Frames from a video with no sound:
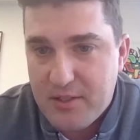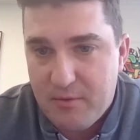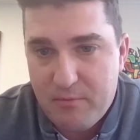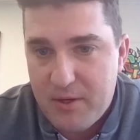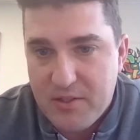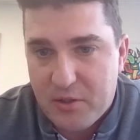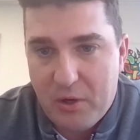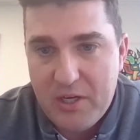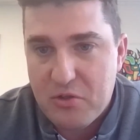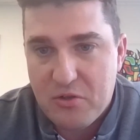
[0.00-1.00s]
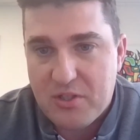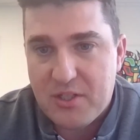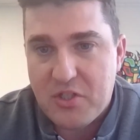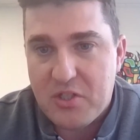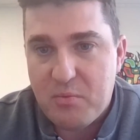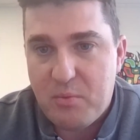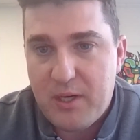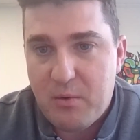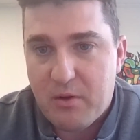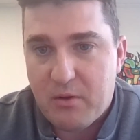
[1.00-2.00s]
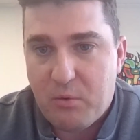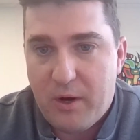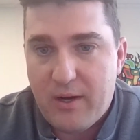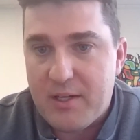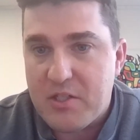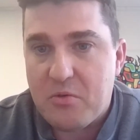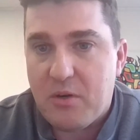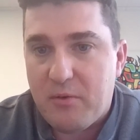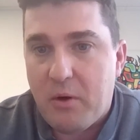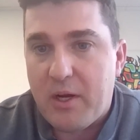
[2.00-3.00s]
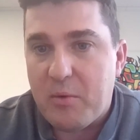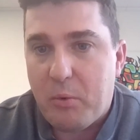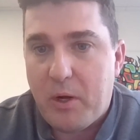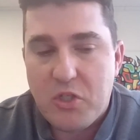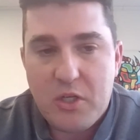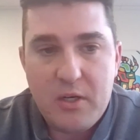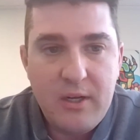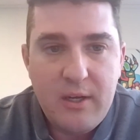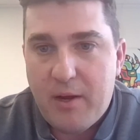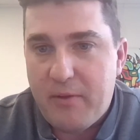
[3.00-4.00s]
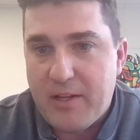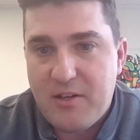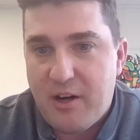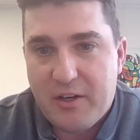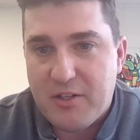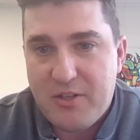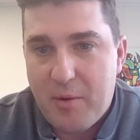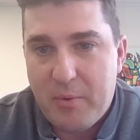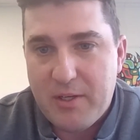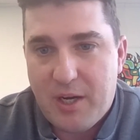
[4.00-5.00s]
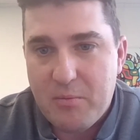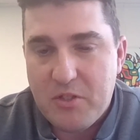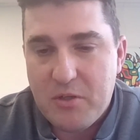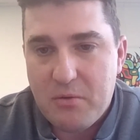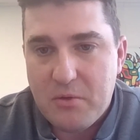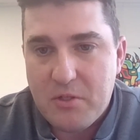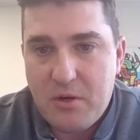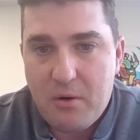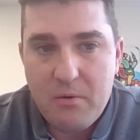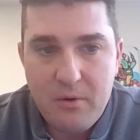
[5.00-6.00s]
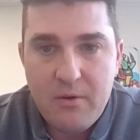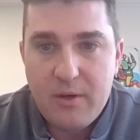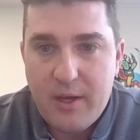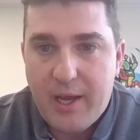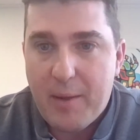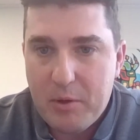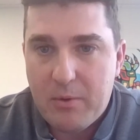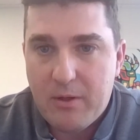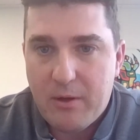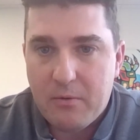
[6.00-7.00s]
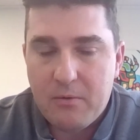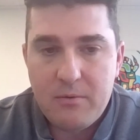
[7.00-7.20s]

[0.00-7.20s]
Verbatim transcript: is a is a great jurisdiction to be with great history of uranium production, and that's not going to stop anytime soon. So yeah, happy to be there.